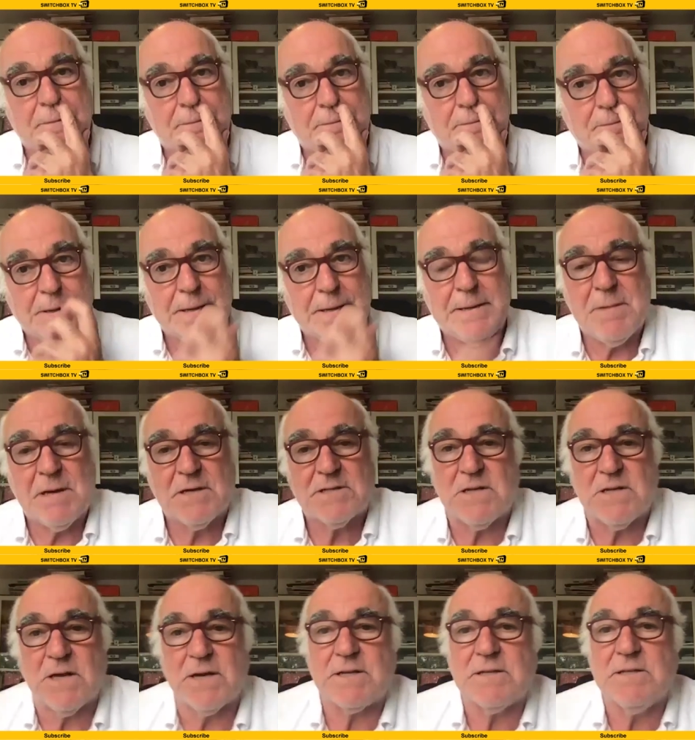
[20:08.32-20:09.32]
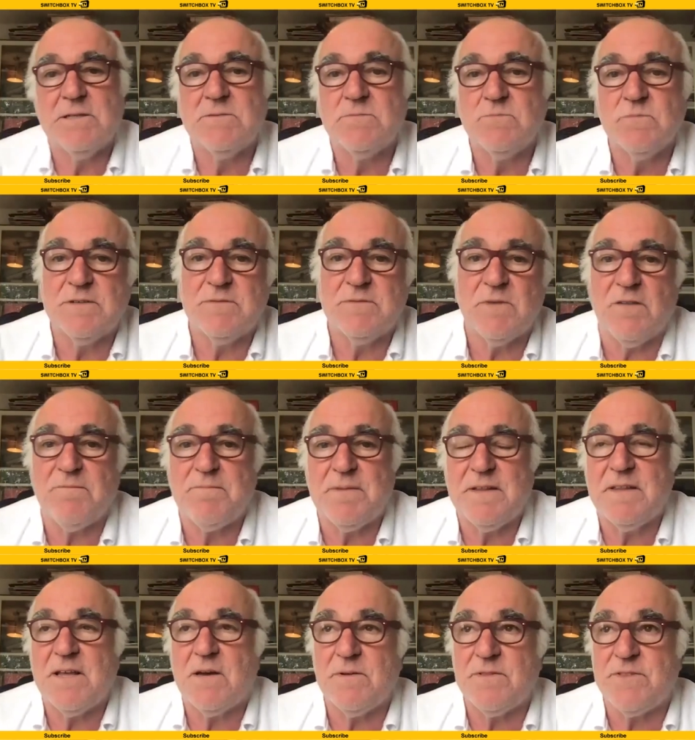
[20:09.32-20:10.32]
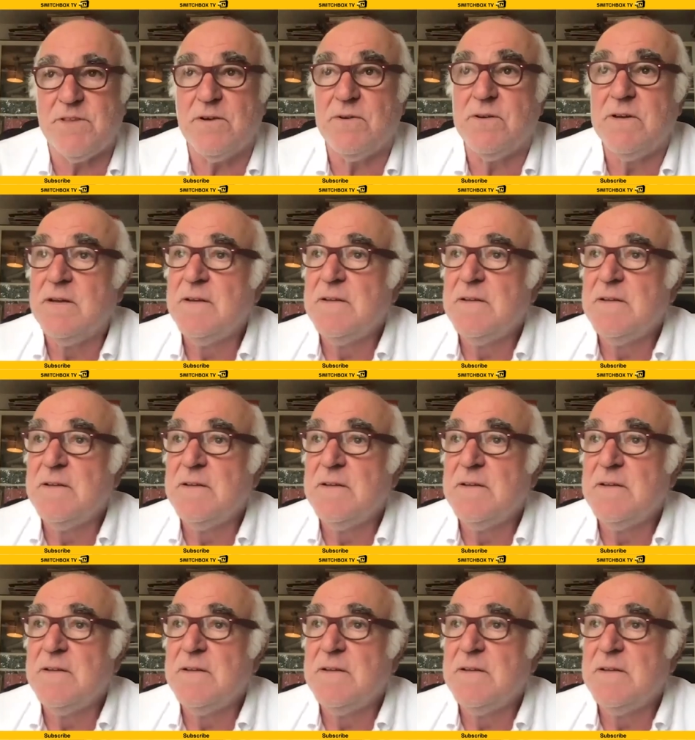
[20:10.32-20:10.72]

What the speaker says: pretty much like, well, I've been there with you.